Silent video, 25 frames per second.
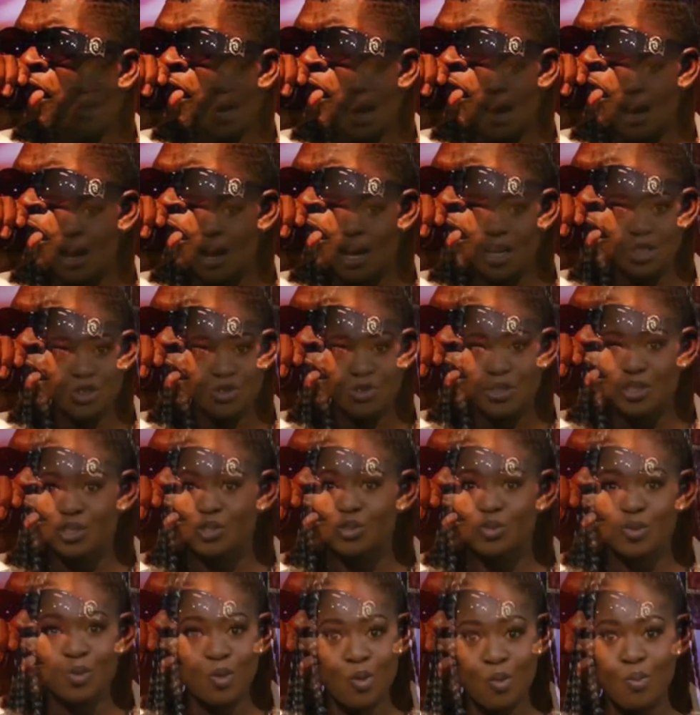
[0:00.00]
Now Castro
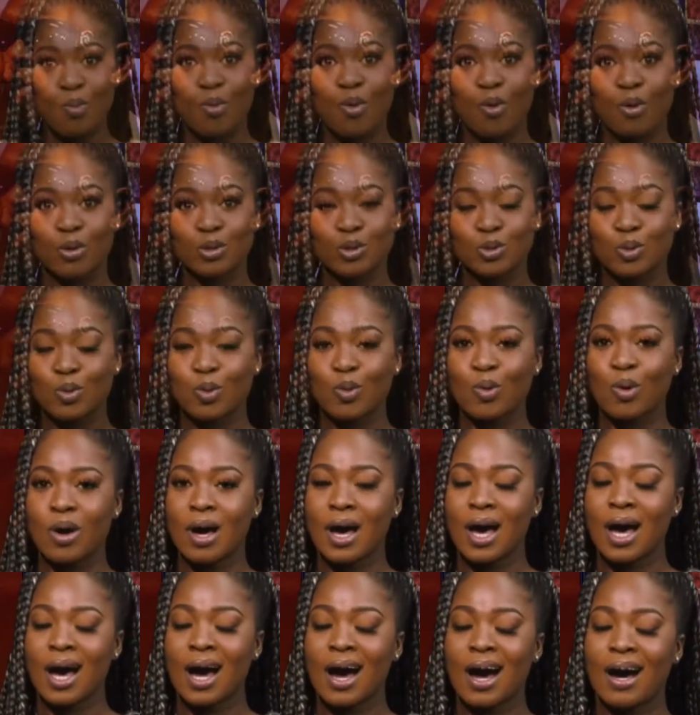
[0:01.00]
is no more. So
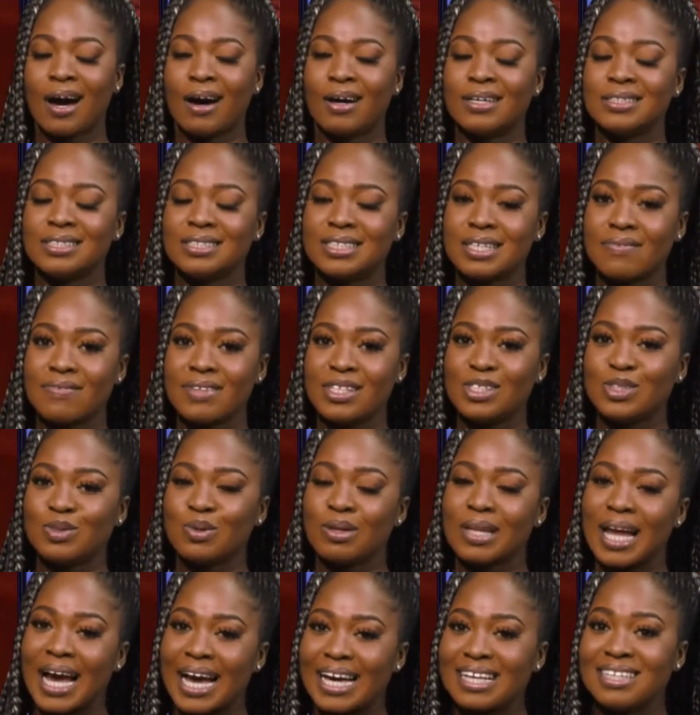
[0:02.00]
on 7th
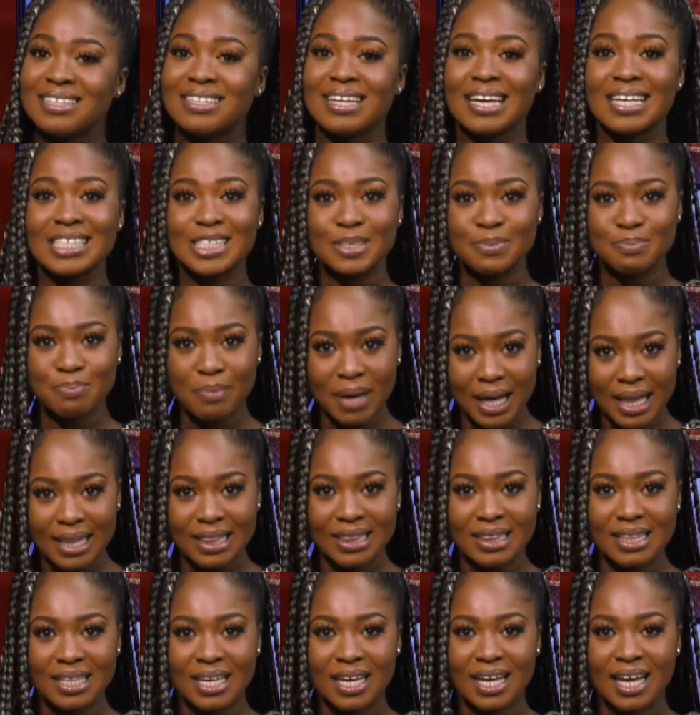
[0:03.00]
July next
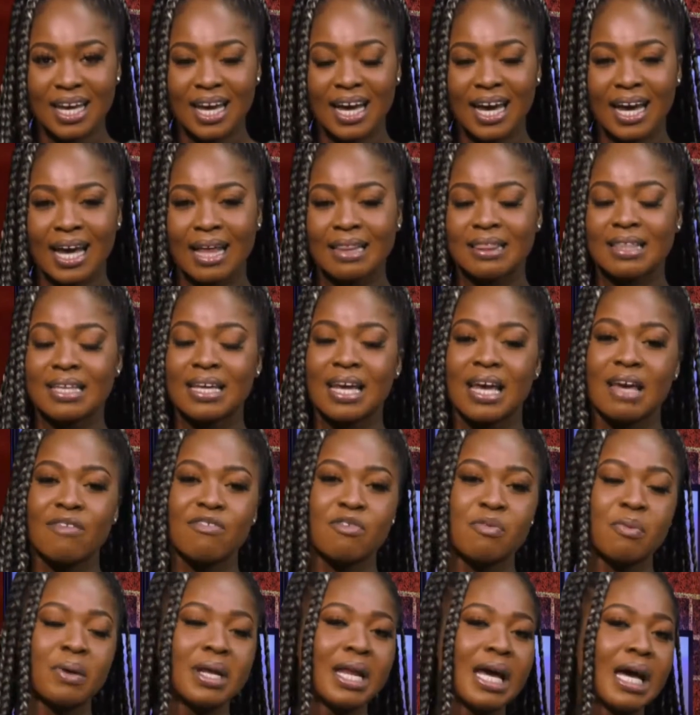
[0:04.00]
month, I think
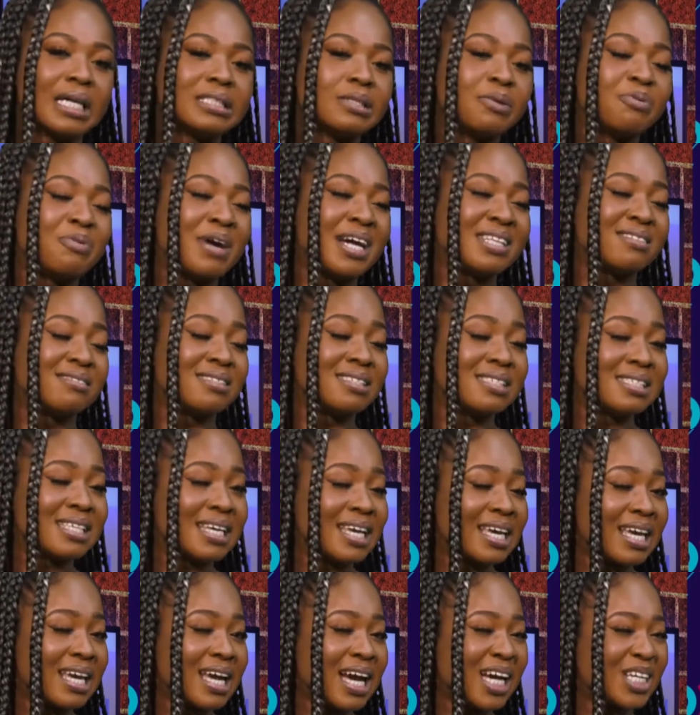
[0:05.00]
everybody has a right to
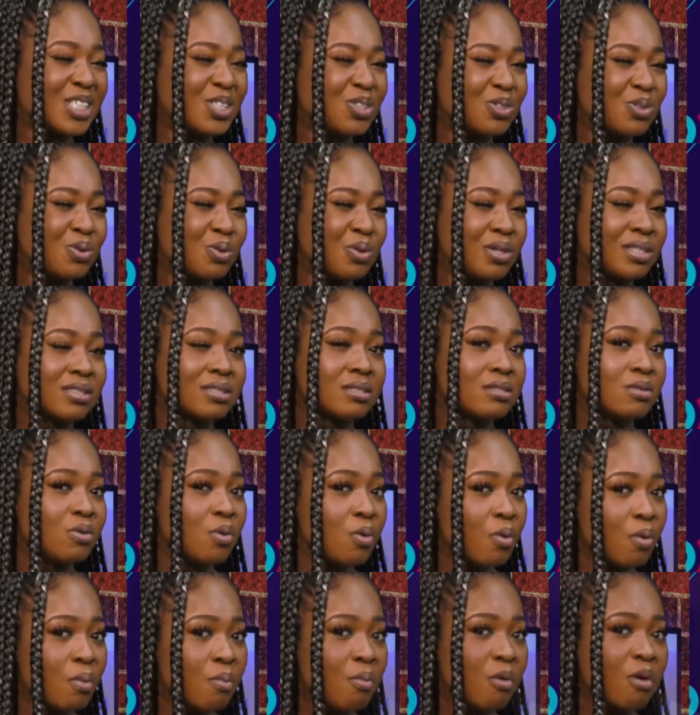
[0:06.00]
Castro is
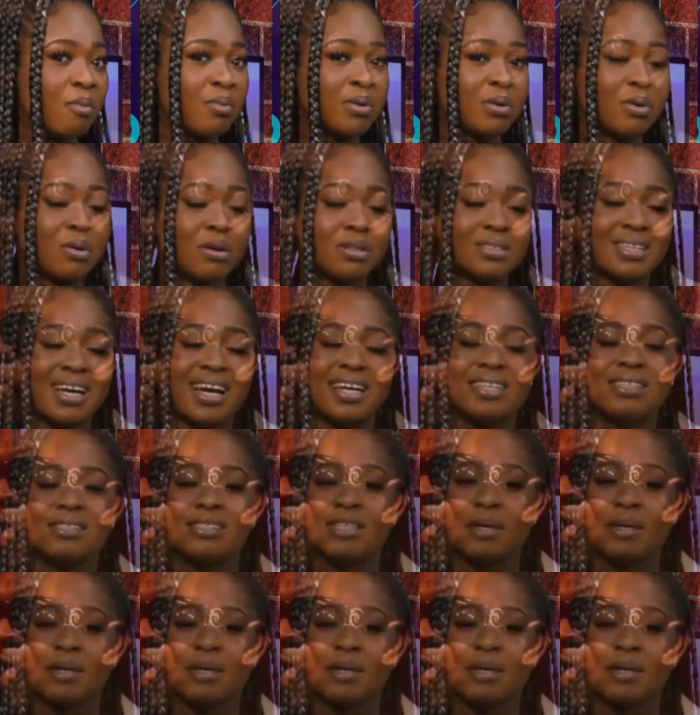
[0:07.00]
no more, because our